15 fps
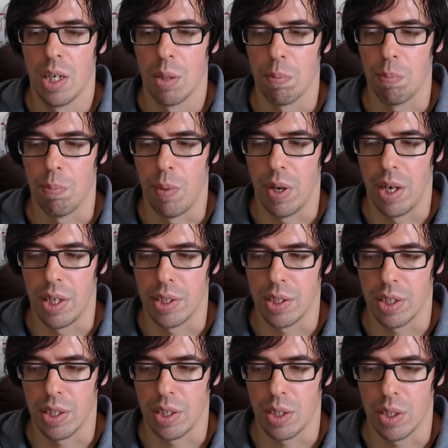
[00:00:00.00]
But
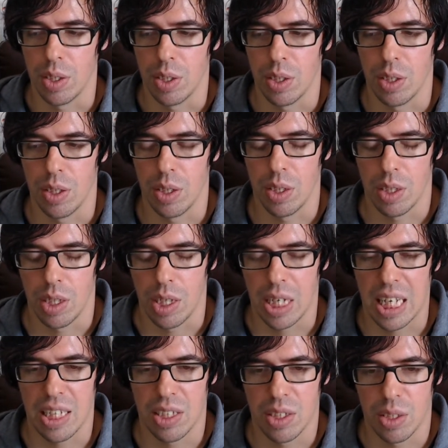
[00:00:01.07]

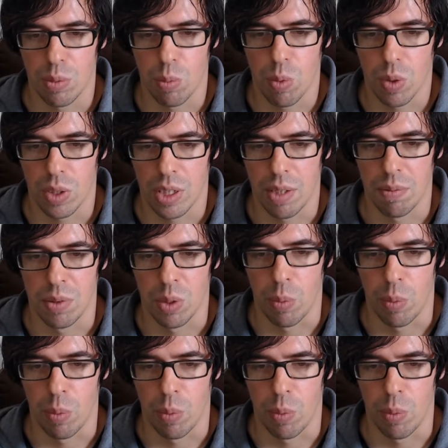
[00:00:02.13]
it's what gives